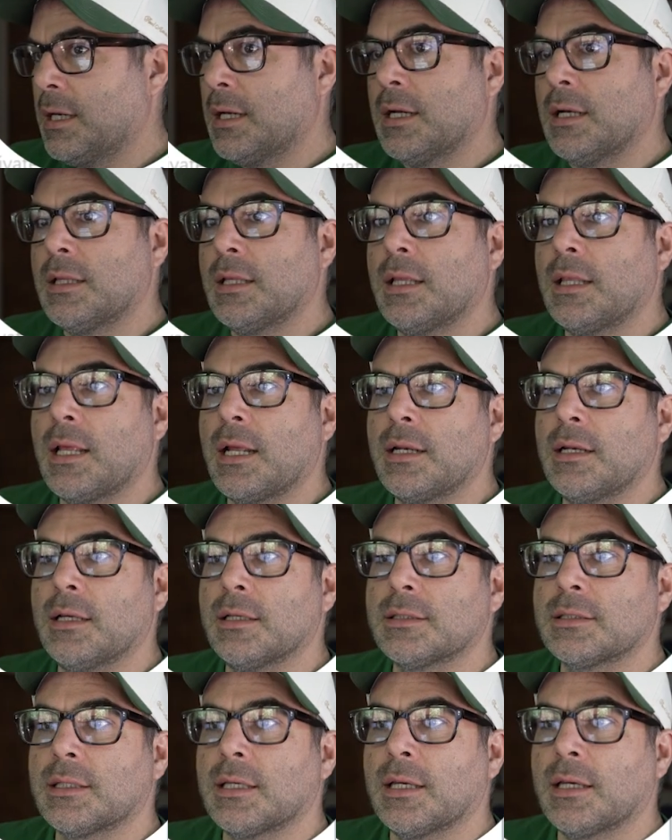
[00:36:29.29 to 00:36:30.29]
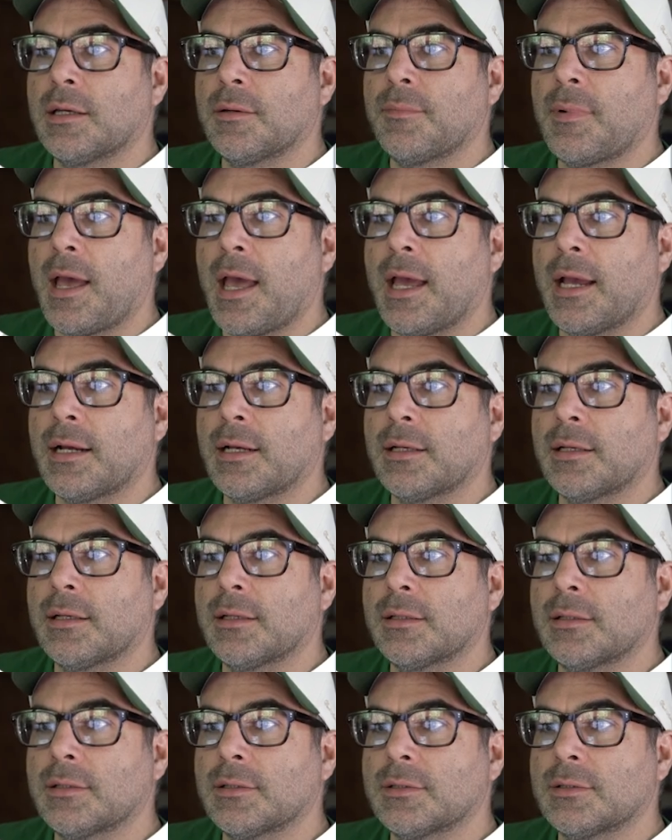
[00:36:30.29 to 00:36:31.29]
and then that does kick back.
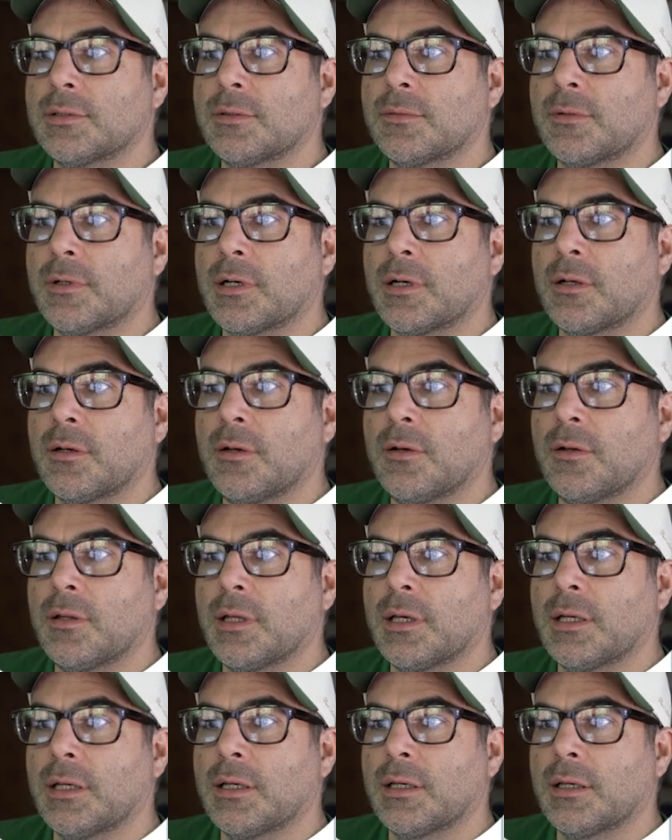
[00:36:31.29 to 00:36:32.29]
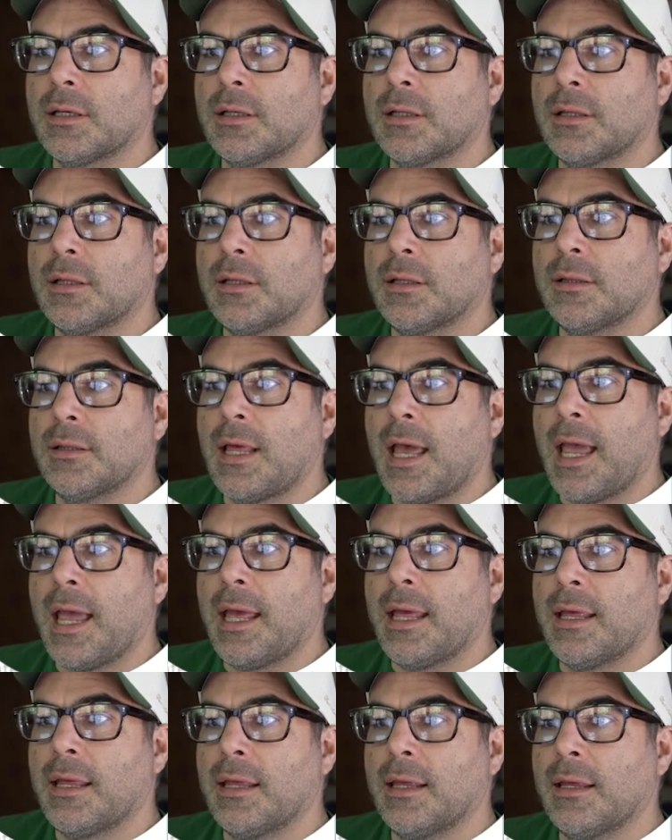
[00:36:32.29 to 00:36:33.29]
So we're gonna go like
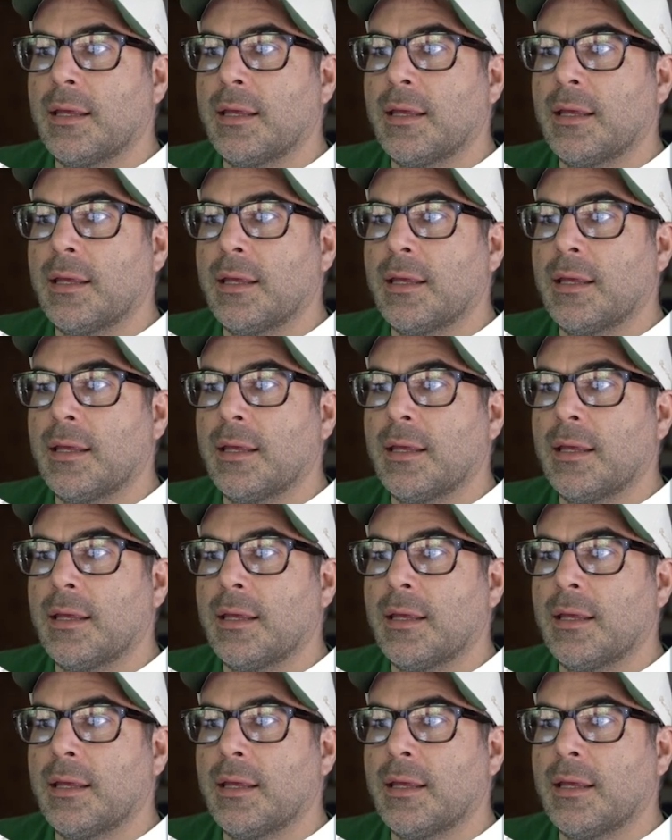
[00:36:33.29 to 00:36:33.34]
that.